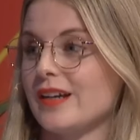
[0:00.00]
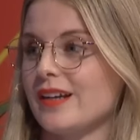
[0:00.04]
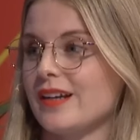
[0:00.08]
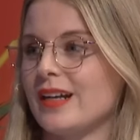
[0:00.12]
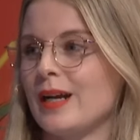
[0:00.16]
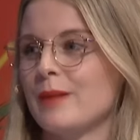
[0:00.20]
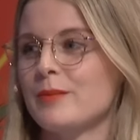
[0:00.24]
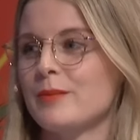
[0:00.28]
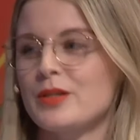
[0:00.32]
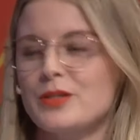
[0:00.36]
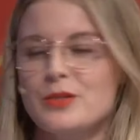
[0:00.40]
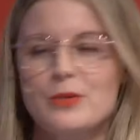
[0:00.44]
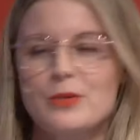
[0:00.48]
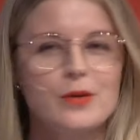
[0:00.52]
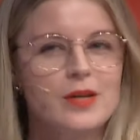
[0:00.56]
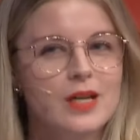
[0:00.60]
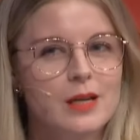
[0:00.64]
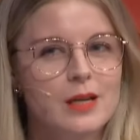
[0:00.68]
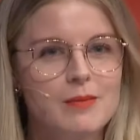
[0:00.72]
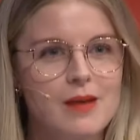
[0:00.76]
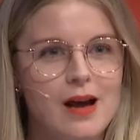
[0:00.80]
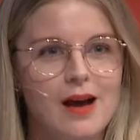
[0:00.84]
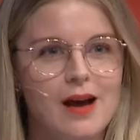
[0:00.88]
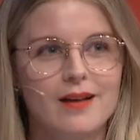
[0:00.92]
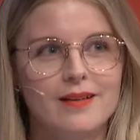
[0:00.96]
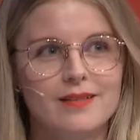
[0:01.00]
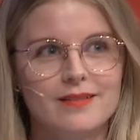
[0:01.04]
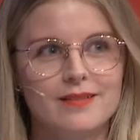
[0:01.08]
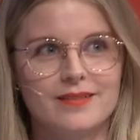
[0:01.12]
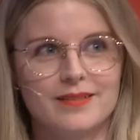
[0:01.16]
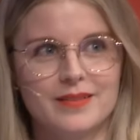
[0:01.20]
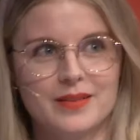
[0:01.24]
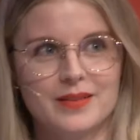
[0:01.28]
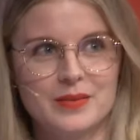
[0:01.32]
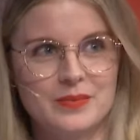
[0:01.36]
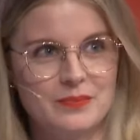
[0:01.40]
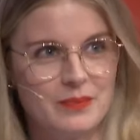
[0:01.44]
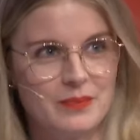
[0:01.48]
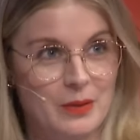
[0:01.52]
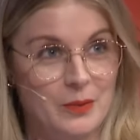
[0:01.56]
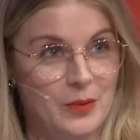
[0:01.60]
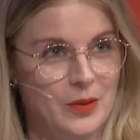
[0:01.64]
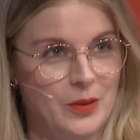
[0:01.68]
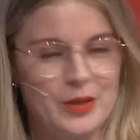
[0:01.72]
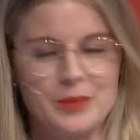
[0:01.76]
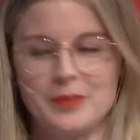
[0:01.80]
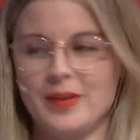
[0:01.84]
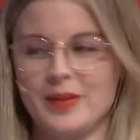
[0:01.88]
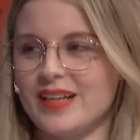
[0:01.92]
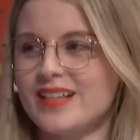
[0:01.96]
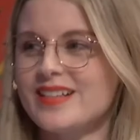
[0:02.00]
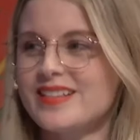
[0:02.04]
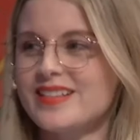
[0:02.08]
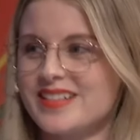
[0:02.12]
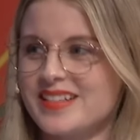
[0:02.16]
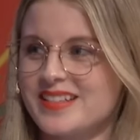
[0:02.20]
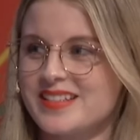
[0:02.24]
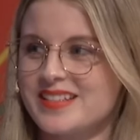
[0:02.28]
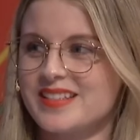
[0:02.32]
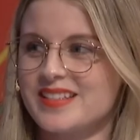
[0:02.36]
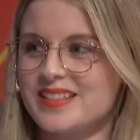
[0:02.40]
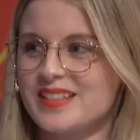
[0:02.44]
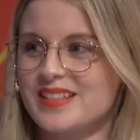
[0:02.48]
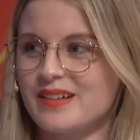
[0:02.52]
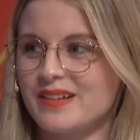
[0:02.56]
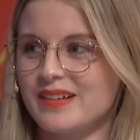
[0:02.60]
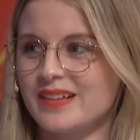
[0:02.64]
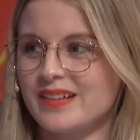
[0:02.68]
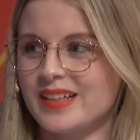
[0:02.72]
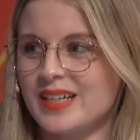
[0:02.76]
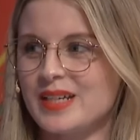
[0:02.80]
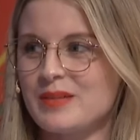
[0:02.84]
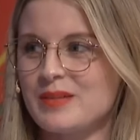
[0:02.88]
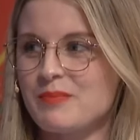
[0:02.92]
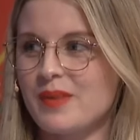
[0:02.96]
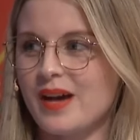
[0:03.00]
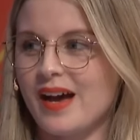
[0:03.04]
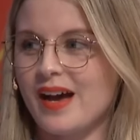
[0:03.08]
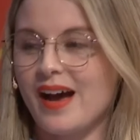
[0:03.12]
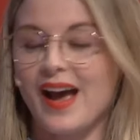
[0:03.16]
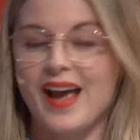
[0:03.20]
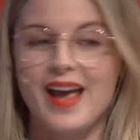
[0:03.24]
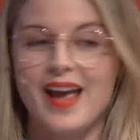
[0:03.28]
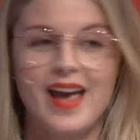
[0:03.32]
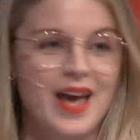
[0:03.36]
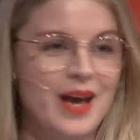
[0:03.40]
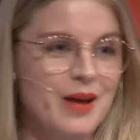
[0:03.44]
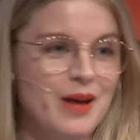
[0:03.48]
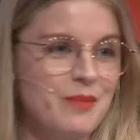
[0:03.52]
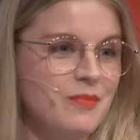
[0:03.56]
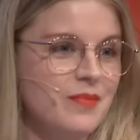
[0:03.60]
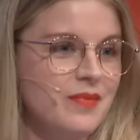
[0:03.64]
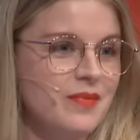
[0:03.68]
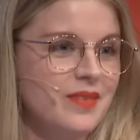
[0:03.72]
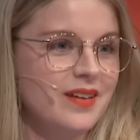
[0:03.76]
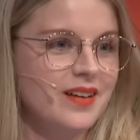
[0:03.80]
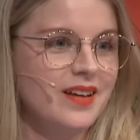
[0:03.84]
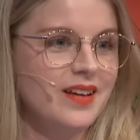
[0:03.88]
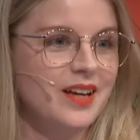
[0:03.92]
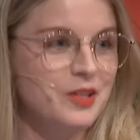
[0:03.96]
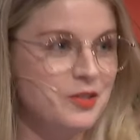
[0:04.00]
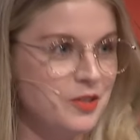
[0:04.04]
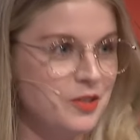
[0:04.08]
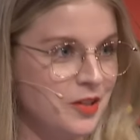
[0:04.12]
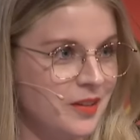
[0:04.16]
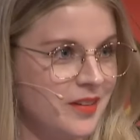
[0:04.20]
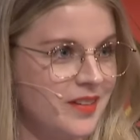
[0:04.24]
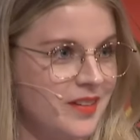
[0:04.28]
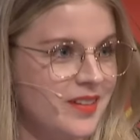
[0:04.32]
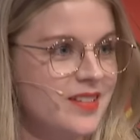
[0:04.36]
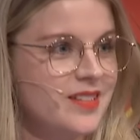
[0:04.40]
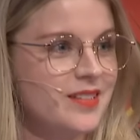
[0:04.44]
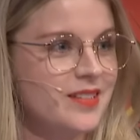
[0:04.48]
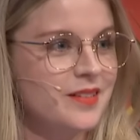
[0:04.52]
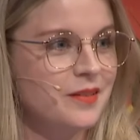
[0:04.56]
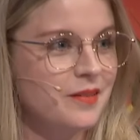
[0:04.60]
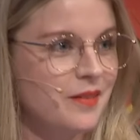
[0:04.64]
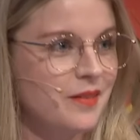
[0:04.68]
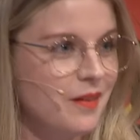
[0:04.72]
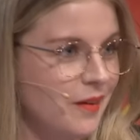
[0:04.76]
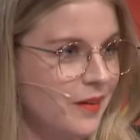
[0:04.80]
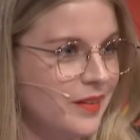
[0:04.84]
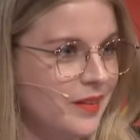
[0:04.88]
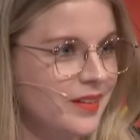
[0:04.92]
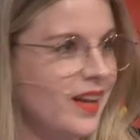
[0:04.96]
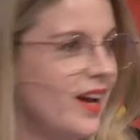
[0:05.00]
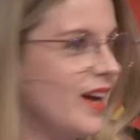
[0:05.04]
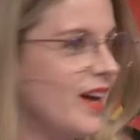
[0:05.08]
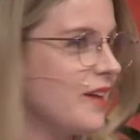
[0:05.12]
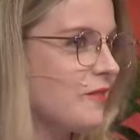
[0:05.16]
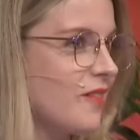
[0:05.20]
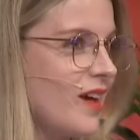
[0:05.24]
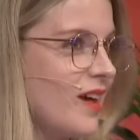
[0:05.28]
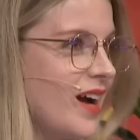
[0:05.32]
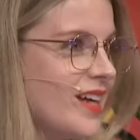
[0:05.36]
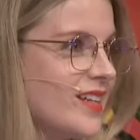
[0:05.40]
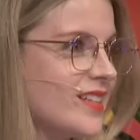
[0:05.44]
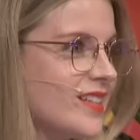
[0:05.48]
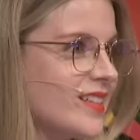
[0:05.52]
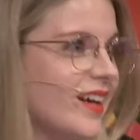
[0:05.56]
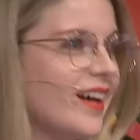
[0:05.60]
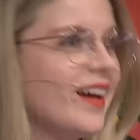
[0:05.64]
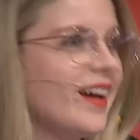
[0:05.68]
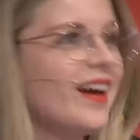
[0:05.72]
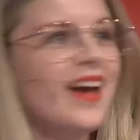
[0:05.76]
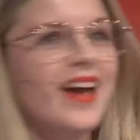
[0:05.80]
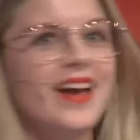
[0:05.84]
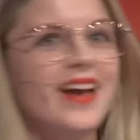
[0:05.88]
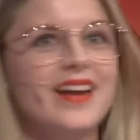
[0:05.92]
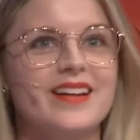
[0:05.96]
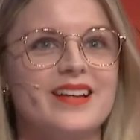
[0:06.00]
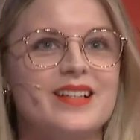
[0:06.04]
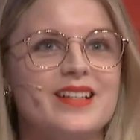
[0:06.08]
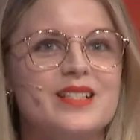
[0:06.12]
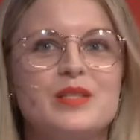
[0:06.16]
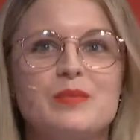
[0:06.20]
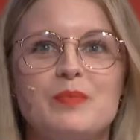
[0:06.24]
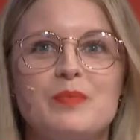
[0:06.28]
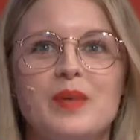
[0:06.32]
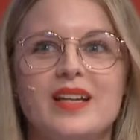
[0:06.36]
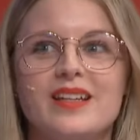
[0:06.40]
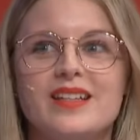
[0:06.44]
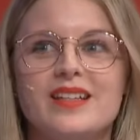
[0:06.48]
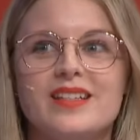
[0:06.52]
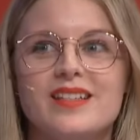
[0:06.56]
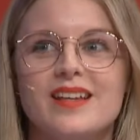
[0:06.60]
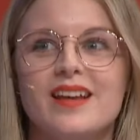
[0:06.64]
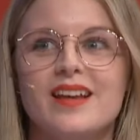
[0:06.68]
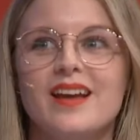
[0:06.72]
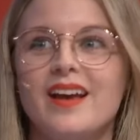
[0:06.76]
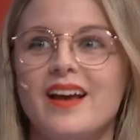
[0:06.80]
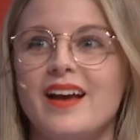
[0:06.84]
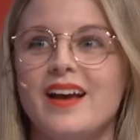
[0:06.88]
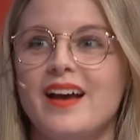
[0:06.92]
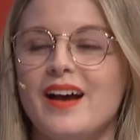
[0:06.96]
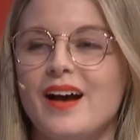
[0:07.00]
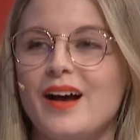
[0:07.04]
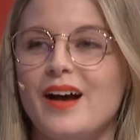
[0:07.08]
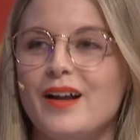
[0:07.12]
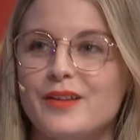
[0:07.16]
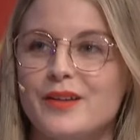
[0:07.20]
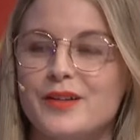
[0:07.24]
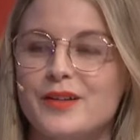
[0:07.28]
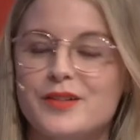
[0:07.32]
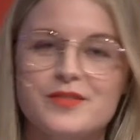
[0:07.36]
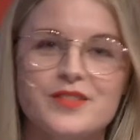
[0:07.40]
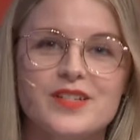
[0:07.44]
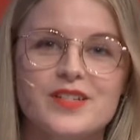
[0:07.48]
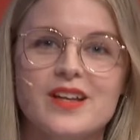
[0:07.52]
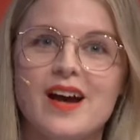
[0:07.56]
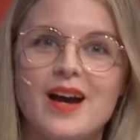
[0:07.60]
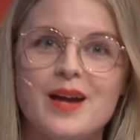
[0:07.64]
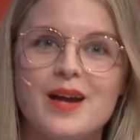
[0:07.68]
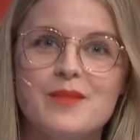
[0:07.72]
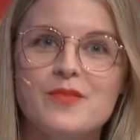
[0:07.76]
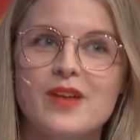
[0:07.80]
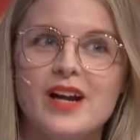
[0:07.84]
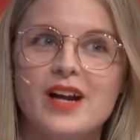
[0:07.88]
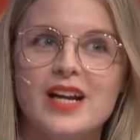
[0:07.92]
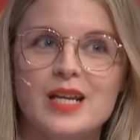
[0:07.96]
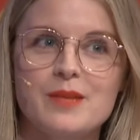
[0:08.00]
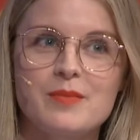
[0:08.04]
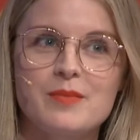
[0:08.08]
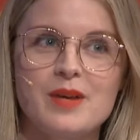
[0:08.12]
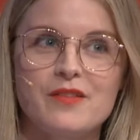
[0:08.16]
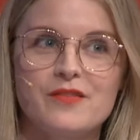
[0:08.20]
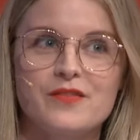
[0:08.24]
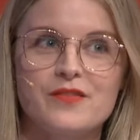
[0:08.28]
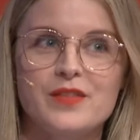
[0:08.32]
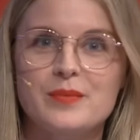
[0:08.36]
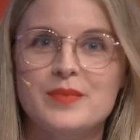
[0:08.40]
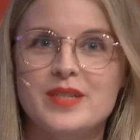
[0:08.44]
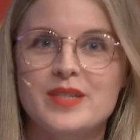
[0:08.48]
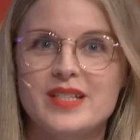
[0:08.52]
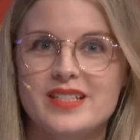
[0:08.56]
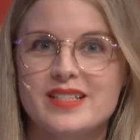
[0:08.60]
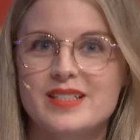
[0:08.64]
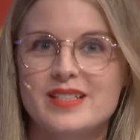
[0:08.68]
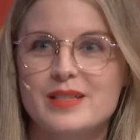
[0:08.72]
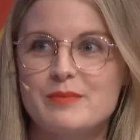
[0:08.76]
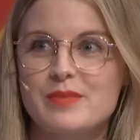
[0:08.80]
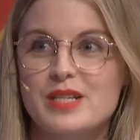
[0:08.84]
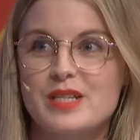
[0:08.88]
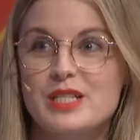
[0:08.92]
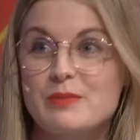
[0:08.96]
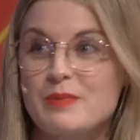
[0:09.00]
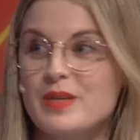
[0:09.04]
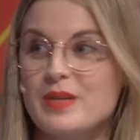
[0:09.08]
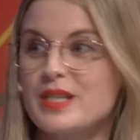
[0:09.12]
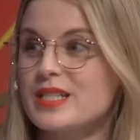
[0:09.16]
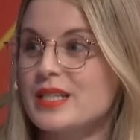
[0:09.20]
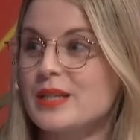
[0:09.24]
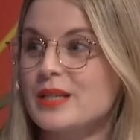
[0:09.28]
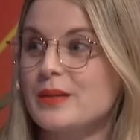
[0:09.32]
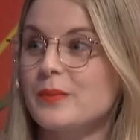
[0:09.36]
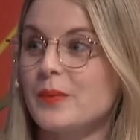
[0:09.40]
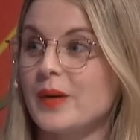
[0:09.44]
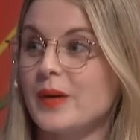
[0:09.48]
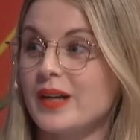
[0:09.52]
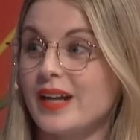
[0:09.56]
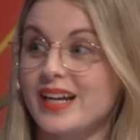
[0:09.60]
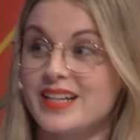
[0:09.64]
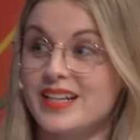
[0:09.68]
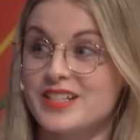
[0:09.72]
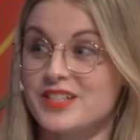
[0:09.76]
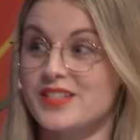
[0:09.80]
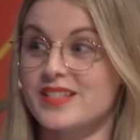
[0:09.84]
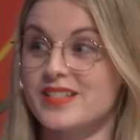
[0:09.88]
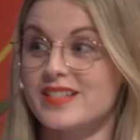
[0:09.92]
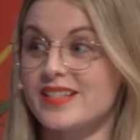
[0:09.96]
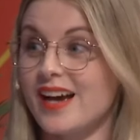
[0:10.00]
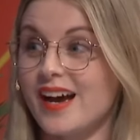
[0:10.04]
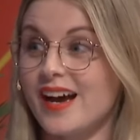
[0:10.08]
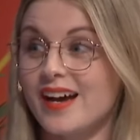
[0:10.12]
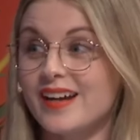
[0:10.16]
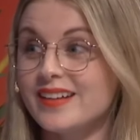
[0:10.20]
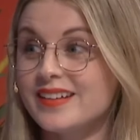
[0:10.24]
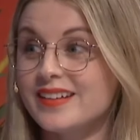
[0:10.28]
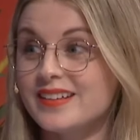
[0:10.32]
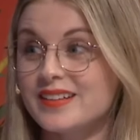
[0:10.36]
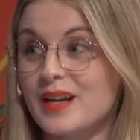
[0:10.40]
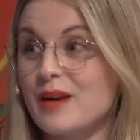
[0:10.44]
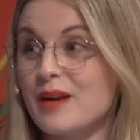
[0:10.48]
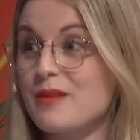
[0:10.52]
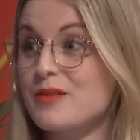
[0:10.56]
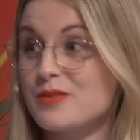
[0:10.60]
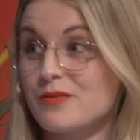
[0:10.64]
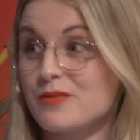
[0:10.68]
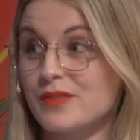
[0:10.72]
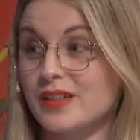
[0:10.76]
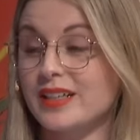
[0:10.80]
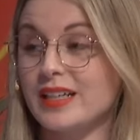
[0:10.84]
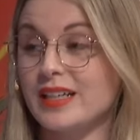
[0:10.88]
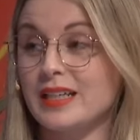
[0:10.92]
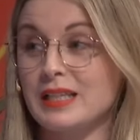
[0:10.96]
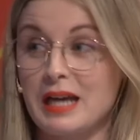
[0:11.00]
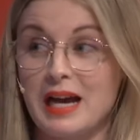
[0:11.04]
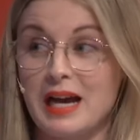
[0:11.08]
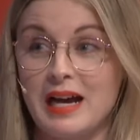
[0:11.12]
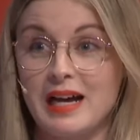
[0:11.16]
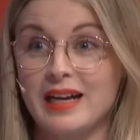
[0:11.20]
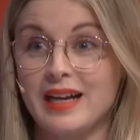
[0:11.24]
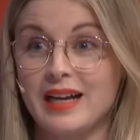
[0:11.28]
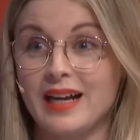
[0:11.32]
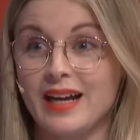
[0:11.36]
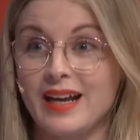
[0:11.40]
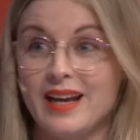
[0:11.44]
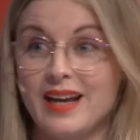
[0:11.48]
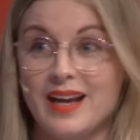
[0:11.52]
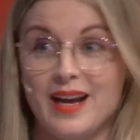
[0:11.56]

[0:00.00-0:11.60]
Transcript: And I'm not talking about my workplace necessarily, but I am a journalist and an online writer, and I spent a lot of time writing about feminism, especially when I just started and I was really young.